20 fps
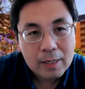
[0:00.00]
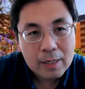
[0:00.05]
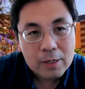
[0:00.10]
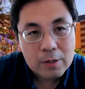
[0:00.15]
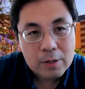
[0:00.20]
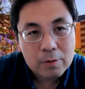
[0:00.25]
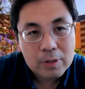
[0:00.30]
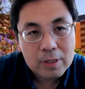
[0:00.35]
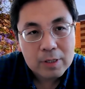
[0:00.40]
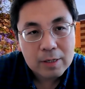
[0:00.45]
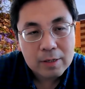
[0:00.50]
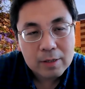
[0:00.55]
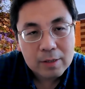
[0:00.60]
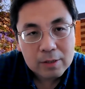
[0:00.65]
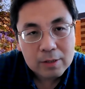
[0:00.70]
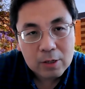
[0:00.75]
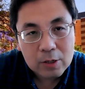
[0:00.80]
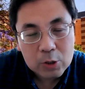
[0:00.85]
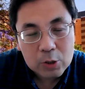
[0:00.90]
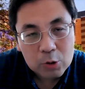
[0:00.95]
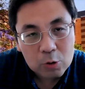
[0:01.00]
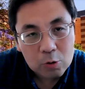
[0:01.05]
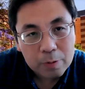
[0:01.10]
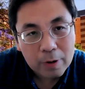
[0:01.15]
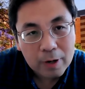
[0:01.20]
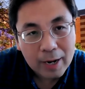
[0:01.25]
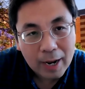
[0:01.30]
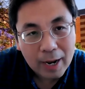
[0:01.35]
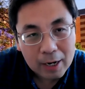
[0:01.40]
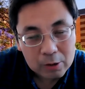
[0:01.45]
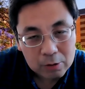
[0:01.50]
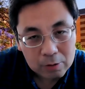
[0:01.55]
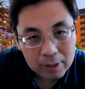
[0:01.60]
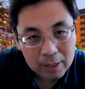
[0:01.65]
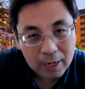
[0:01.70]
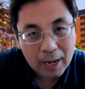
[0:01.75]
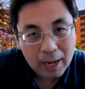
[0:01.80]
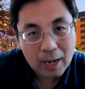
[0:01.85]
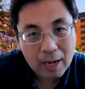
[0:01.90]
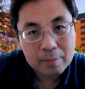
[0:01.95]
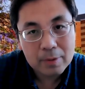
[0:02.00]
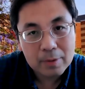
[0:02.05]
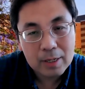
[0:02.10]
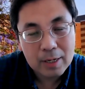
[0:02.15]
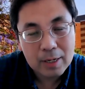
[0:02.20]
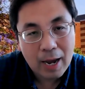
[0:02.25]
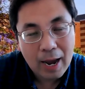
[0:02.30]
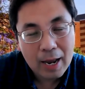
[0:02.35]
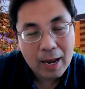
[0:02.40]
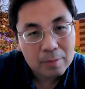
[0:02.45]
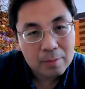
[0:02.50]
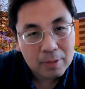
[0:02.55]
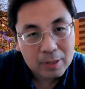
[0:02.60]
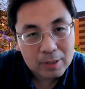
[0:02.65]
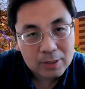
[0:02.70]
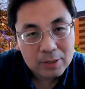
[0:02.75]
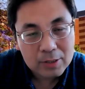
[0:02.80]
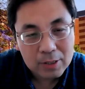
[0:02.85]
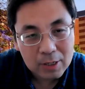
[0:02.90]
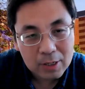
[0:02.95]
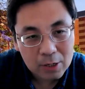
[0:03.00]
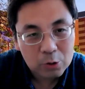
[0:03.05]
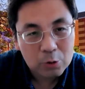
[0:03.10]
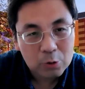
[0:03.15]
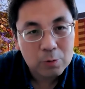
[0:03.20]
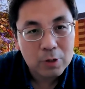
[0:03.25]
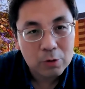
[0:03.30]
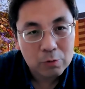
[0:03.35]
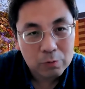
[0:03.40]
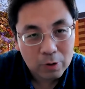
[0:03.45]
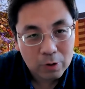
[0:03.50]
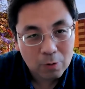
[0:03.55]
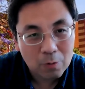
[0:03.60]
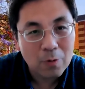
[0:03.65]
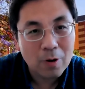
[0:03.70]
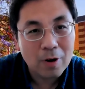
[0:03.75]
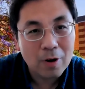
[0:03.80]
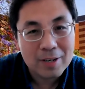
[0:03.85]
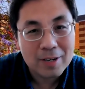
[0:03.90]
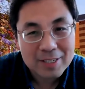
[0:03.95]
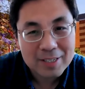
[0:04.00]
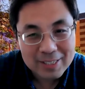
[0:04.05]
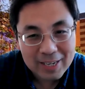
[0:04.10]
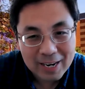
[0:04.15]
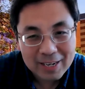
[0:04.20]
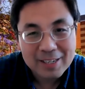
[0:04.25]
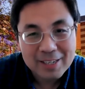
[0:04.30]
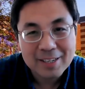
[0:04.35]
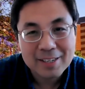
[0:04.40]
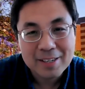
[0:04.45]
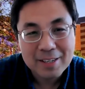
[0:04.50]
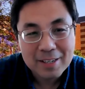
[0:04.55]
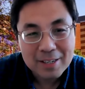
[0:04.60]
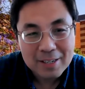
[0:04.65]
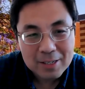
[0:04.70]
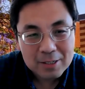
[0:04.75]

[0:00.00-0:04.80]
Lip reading: the supernatural elements into the real world setting.